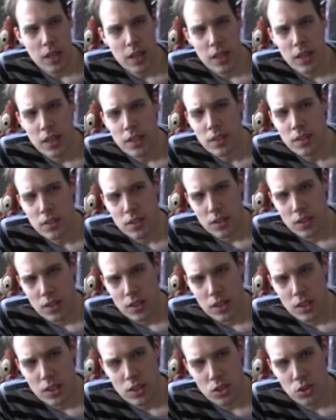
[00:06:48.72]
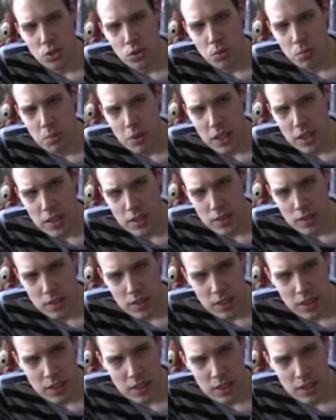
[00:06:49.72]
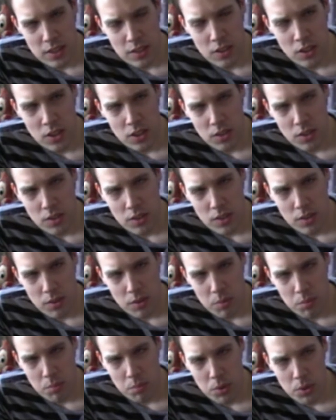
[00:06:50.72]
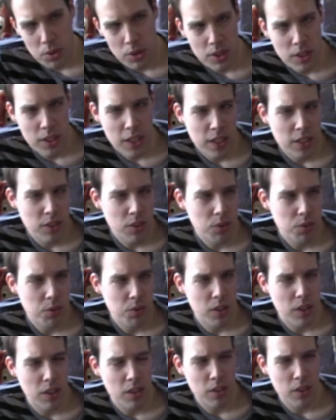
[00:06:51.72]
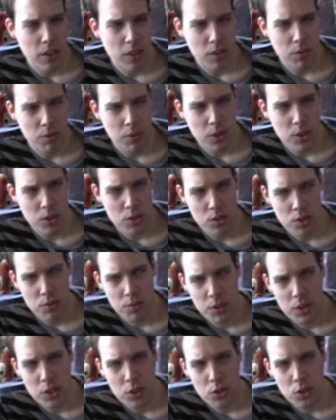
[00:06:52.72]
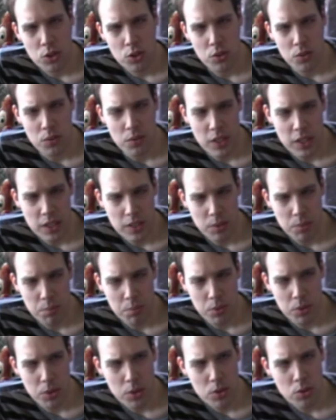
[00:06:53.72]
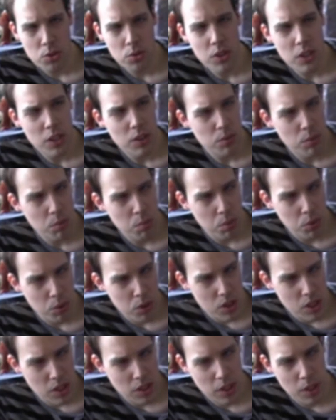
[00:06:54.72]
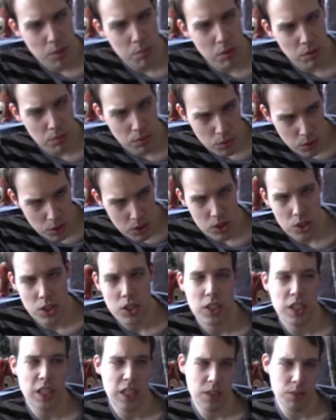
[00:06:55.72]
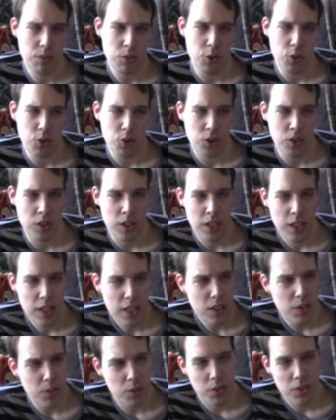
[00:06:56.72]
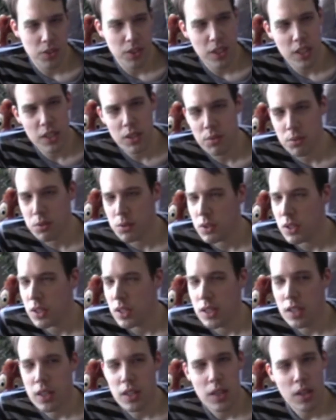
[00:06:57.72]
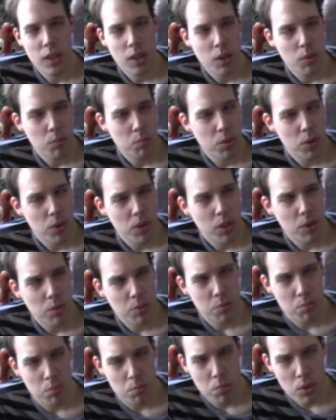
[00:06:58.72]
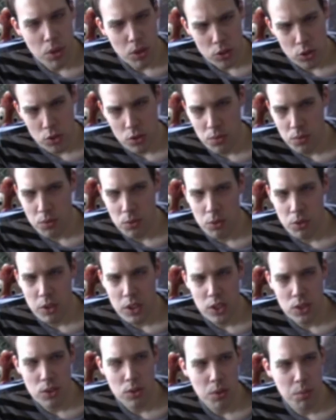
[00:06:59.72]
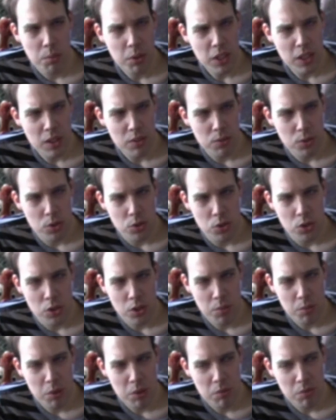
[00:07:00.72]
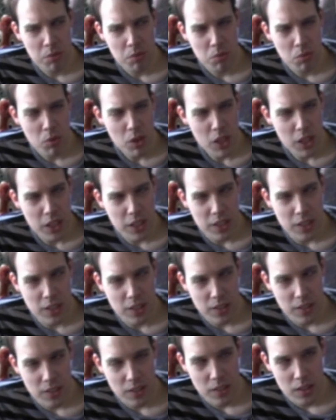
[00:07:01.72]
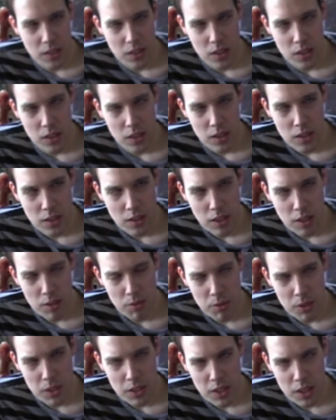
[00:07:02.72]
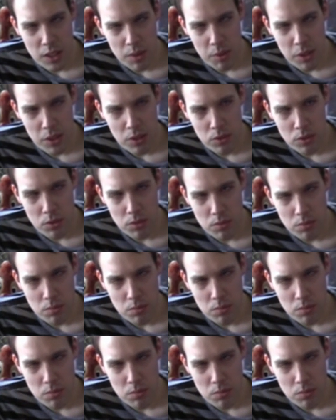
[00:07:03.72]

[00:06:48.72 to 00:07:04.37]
and it's too bad they did not put in any of the advanced features of later ports or even ports that came before the CDI version. Hell, they even put in bugs of the original Amiga version. I mean, why? That thing came out